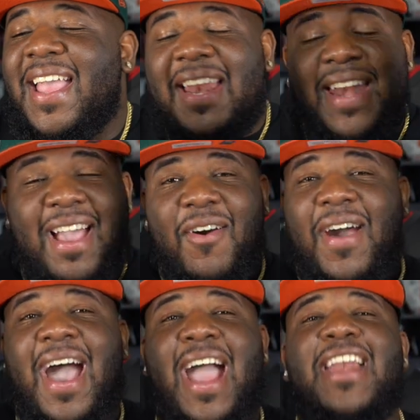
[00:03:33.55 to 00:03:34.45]
Now,
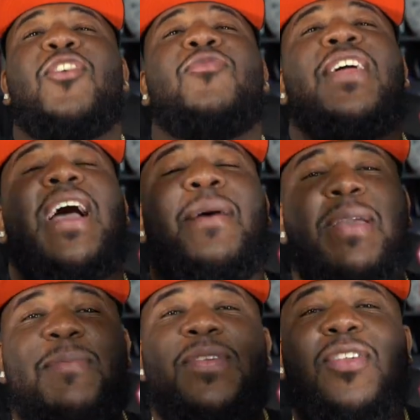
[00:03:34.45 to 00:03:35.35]
I know that I
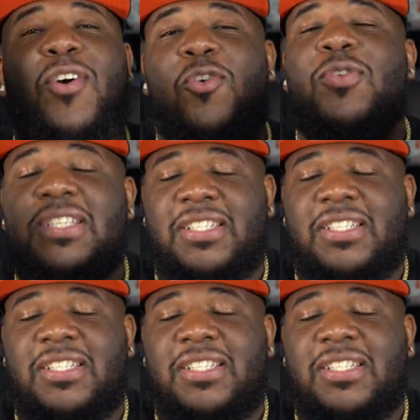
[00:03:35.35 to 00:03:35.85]
may be the only